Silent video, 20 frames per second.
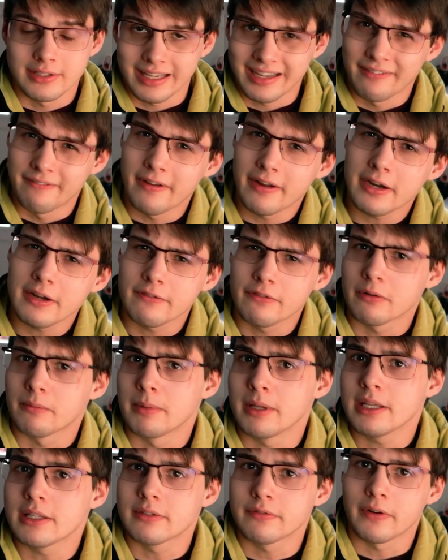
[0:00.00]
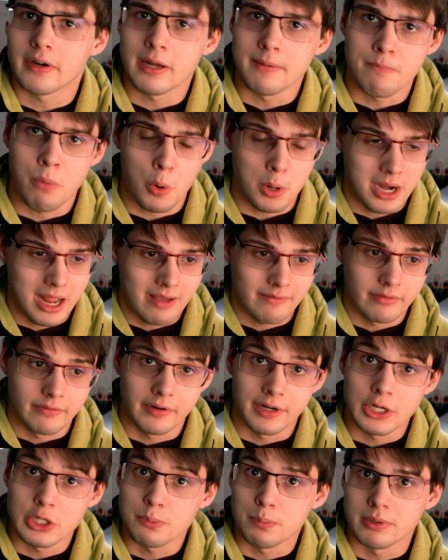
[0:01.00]
Like for me, it's very important to have a
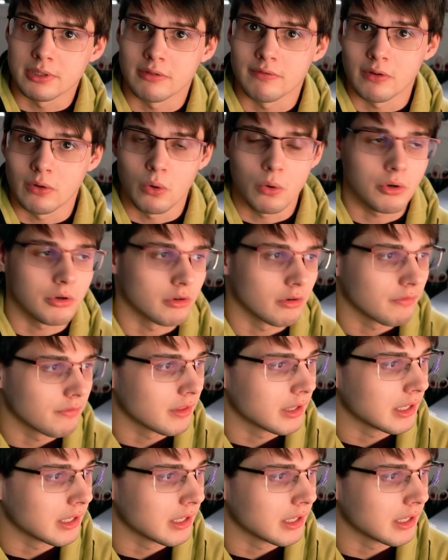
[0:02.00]
very specific order of